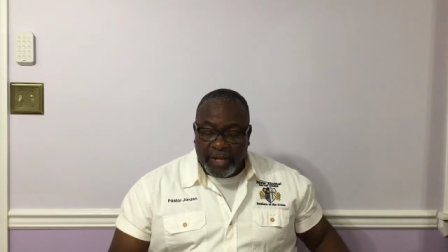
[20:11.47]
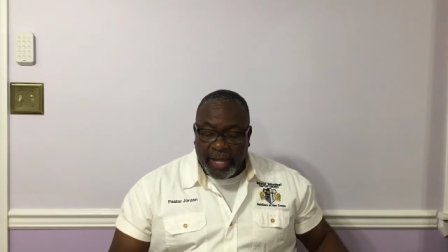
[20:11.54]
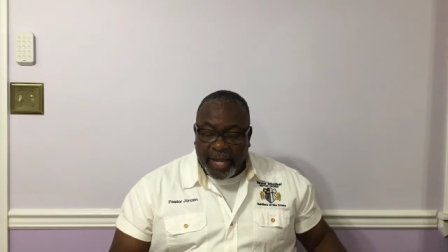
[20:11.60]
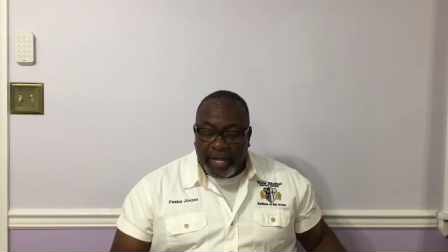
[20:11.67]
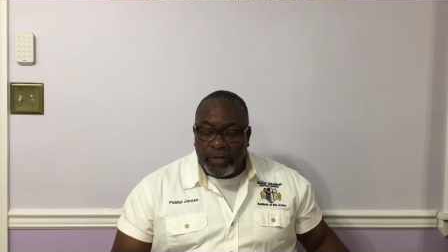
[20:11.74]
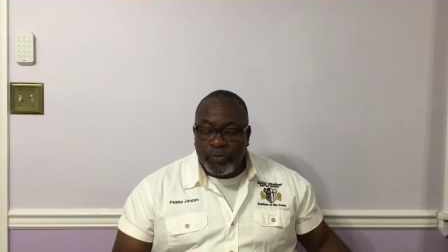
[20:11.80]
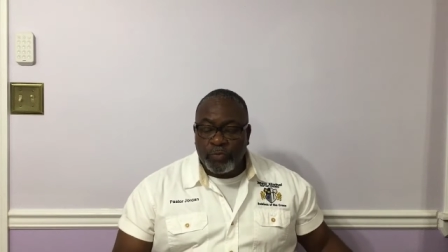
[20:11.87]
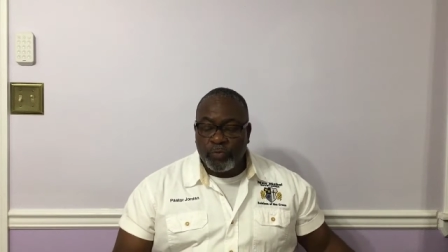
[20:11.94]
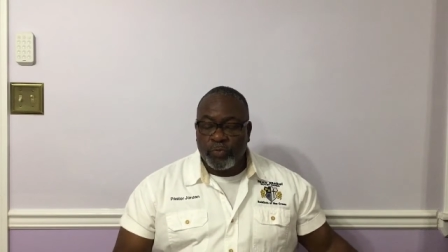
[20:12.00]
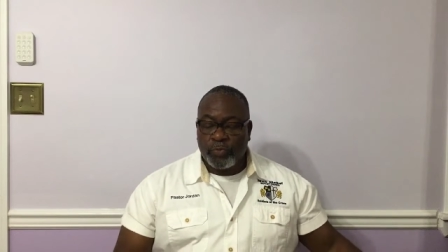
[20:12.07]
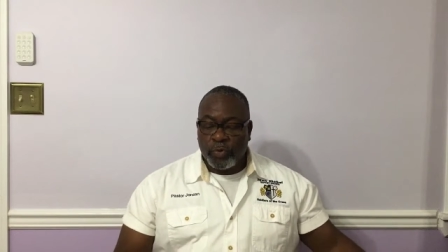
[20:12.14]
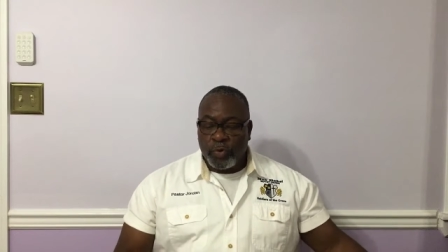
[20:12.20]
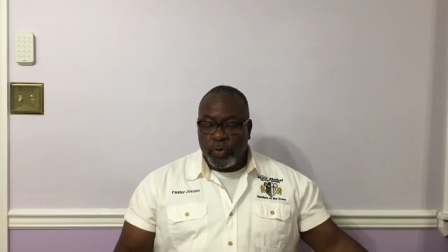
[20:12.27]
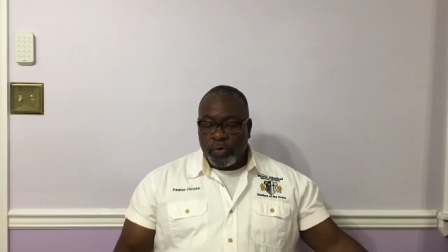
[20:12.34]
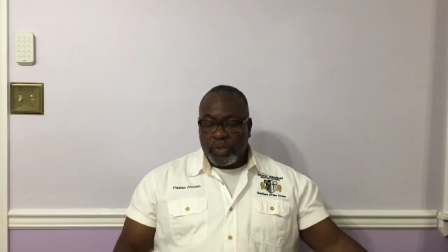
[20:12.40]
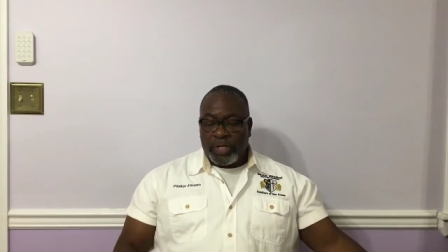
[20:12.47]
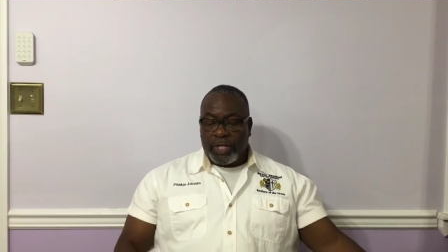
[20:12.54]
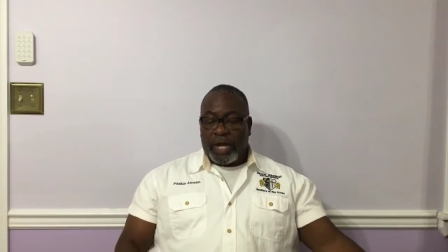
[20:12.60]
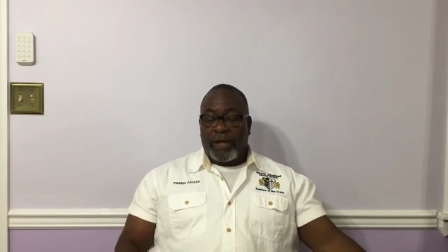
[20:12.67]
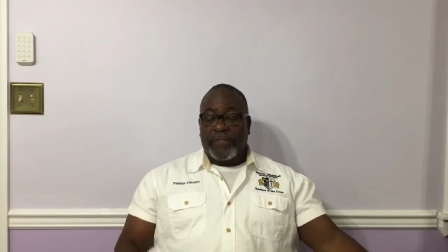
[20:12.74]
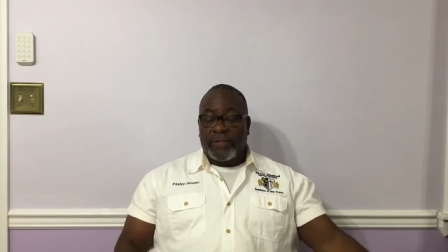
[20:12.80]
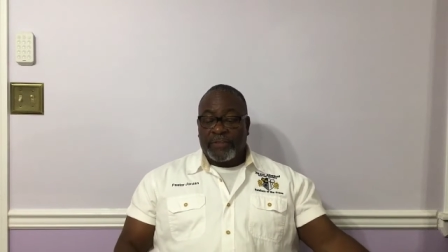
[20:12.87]
And
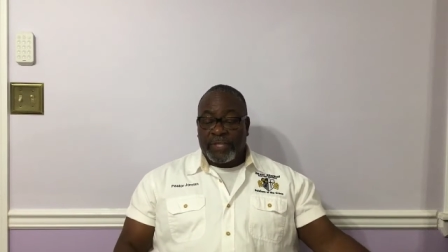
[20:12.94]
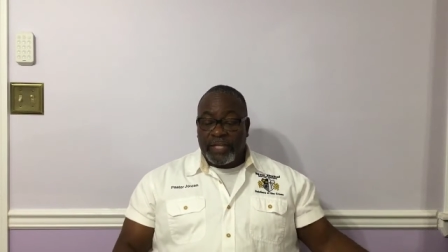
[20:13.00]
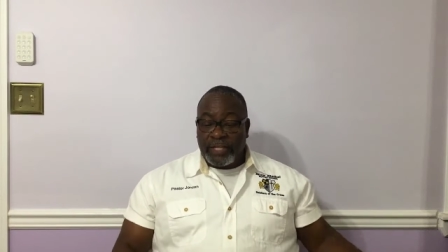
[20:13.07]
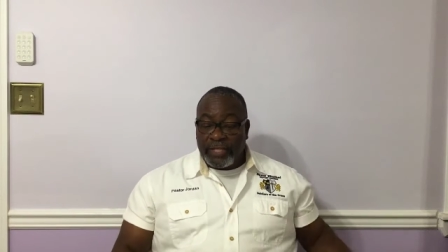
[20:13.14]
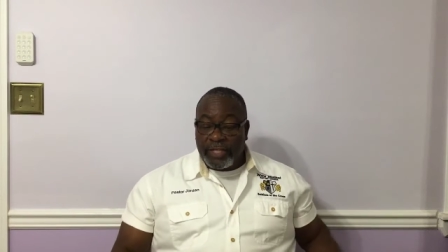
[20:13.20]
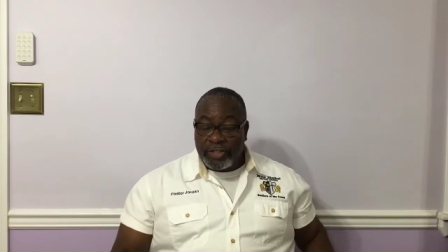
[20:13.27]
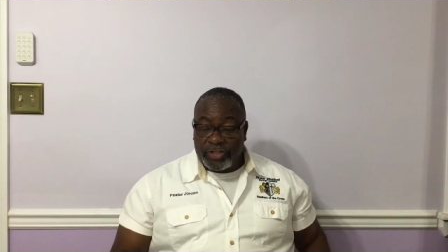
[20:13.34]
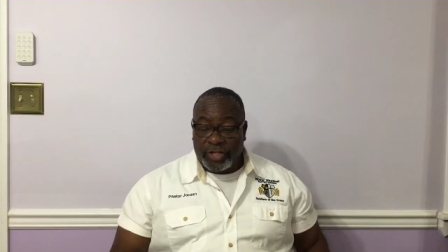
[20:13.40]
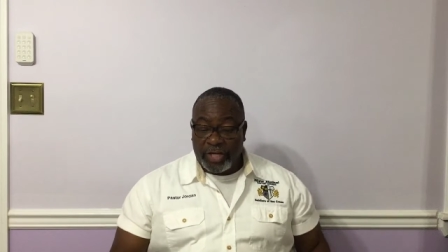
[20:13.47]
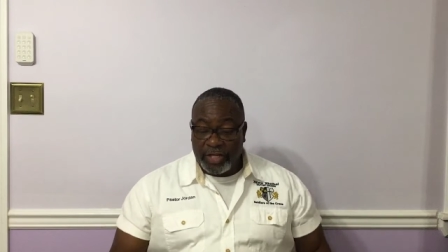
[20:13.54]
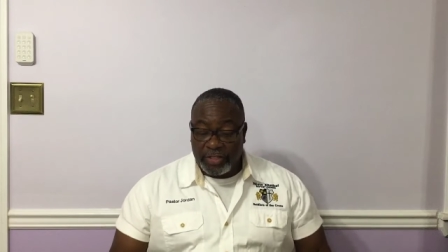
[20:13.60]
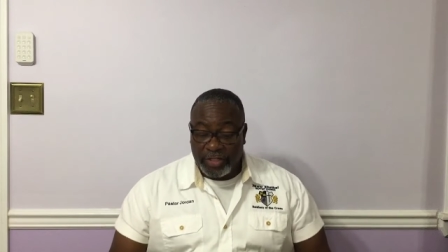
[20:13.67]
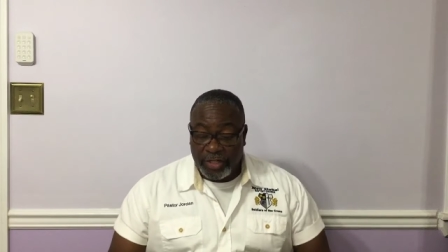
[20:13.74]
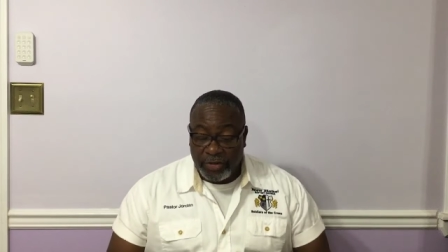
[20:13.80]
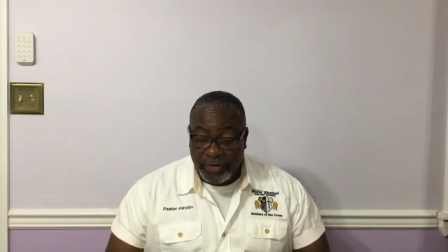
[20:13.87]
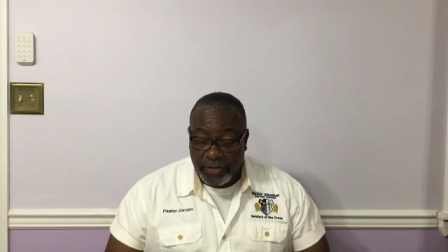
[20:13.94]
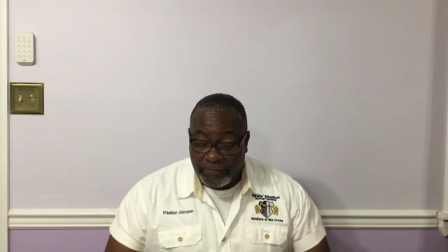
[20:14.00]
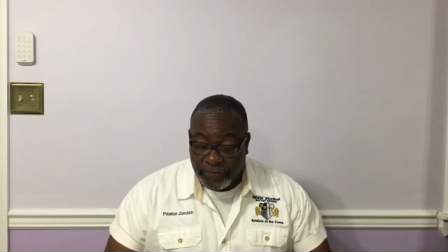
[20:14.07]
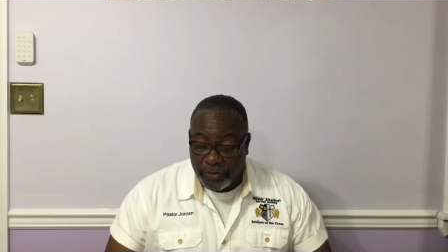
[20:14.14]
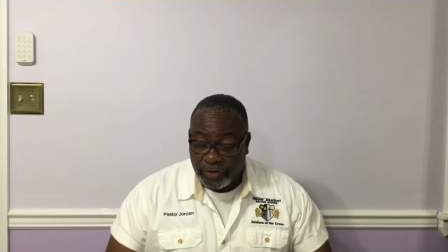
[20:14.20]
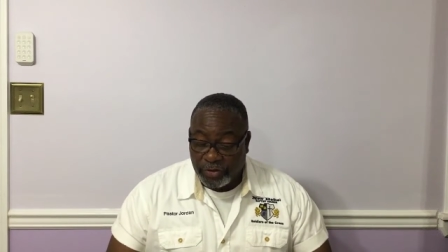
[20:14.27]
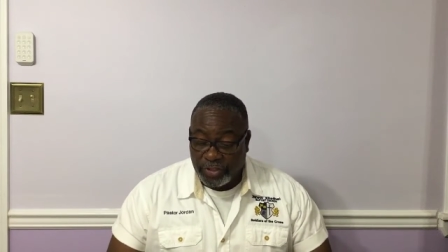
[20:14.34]
the other thing he says here in
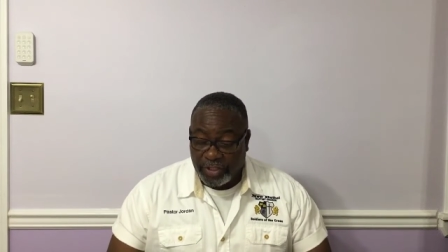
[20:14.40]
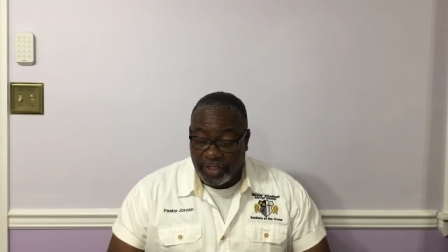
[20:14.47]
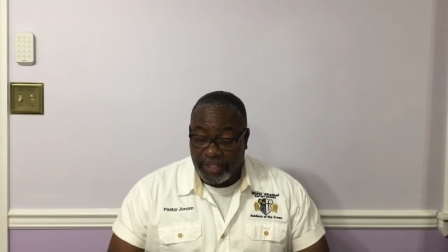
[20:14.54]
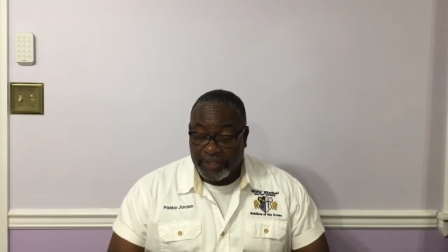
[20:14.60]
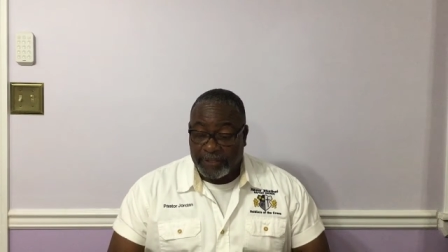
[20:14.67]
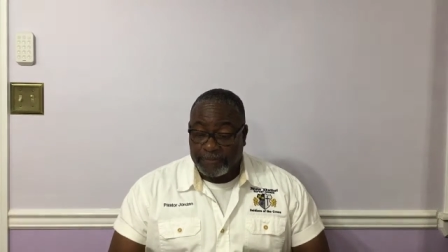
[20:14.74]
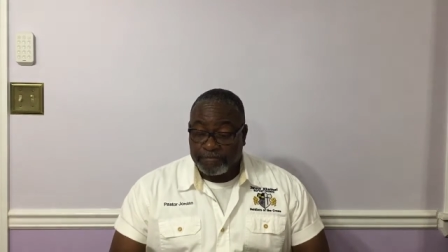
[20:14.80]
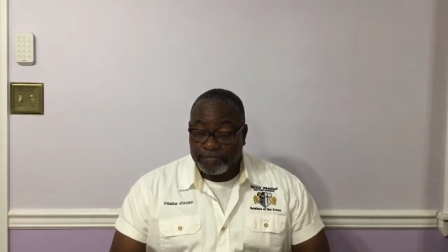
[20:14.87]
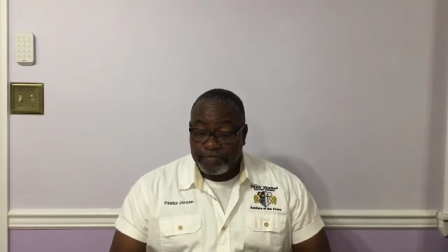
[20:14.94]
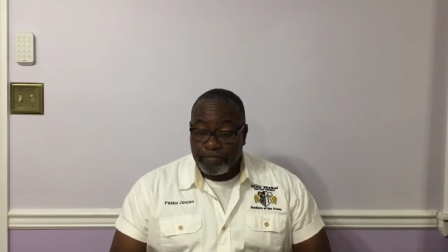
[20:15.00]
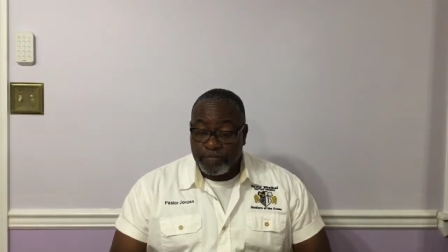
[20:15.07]
verse 6,